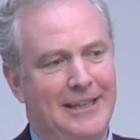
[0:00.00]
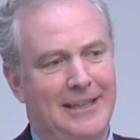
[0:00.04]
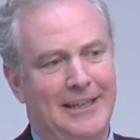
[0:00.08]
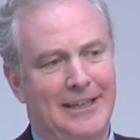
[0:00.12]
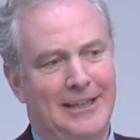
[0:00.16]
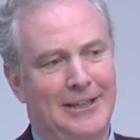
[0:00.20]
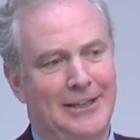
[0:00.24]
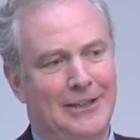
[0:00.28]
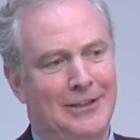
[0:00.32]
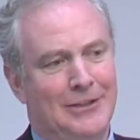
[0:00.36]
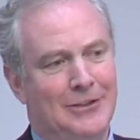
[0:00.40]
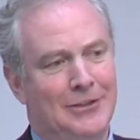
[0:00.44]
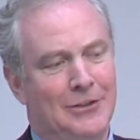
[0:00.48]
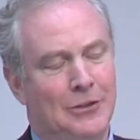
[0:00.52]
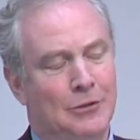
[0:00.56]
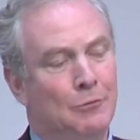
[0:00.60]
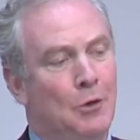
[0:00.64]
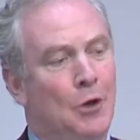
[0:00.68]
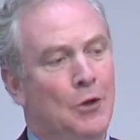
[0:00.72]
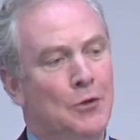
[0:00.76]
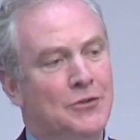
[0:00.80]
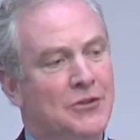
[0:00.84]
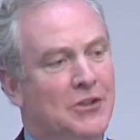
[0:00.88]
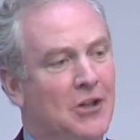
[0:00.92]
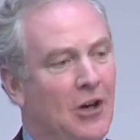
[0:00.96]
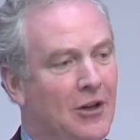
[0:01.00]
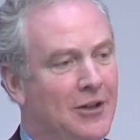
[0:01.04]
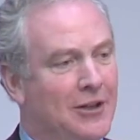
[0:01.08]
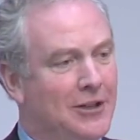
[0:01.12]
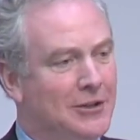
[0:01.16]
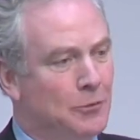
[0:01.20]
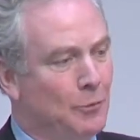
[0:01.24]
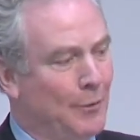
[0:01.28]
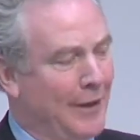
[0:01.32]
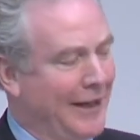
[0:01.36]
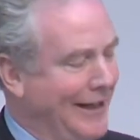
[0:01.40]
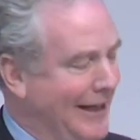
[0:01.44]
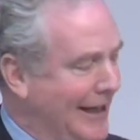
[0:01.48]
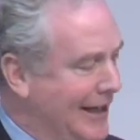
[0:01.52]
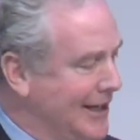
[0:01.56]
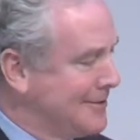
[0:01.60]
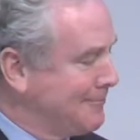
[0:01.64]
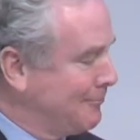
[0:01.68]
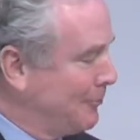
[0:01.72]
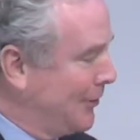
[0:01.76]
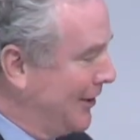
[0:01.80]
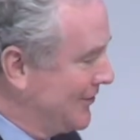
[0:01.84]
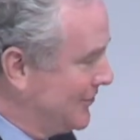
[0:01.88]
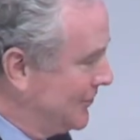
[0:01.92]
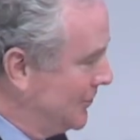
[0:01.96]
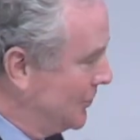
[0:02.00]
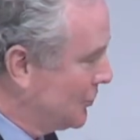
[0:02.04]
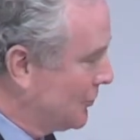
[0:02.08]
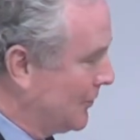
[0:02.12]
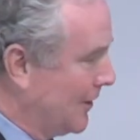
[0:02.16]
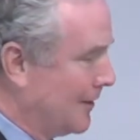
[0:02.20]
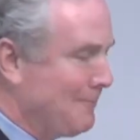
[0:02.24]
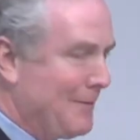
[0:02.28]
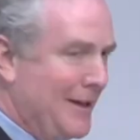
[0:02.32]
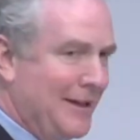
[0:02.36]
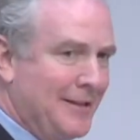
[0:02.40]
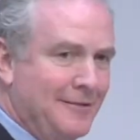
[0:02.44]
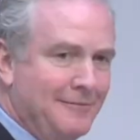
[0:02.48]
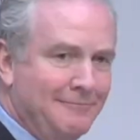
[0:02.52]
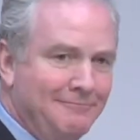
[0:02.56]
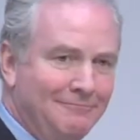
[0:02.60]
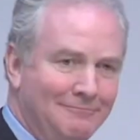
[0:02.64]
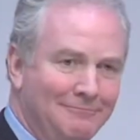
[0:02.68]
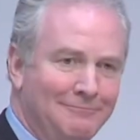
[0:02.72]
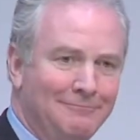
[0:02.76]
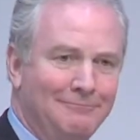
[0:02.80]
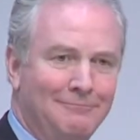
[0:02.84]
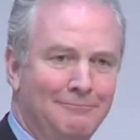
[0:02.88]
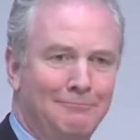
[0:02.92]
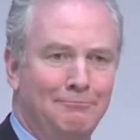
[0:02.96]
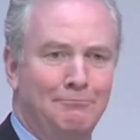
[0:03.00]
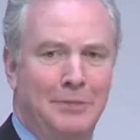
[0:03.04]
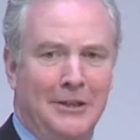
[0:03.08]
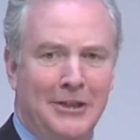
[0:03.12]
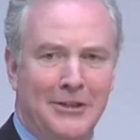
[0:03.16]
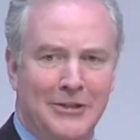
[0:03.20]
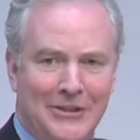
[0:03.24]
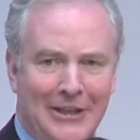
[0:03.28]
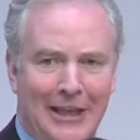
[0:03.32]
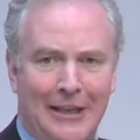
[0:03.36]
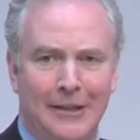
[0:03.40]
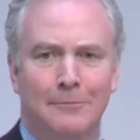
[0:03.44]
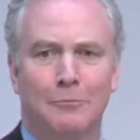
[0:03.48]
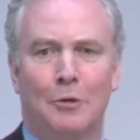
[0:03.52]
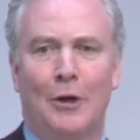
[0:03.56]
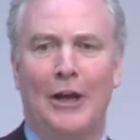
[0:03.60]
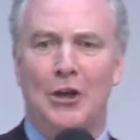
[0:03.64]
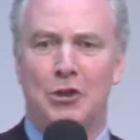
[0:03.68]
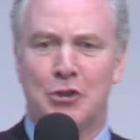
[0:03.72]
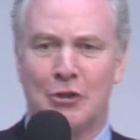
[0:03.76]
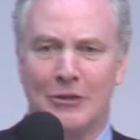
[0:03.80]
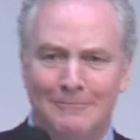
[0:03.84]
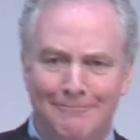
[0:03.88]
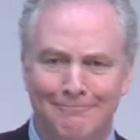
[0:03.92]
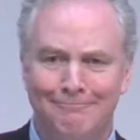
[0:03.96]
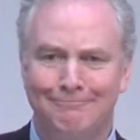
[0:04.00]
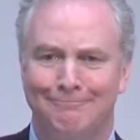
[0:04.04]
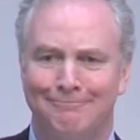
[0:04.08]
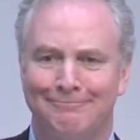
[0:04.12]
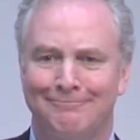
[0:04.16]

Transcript: In the Rose Garden at the White House, President Trump had a big celebration.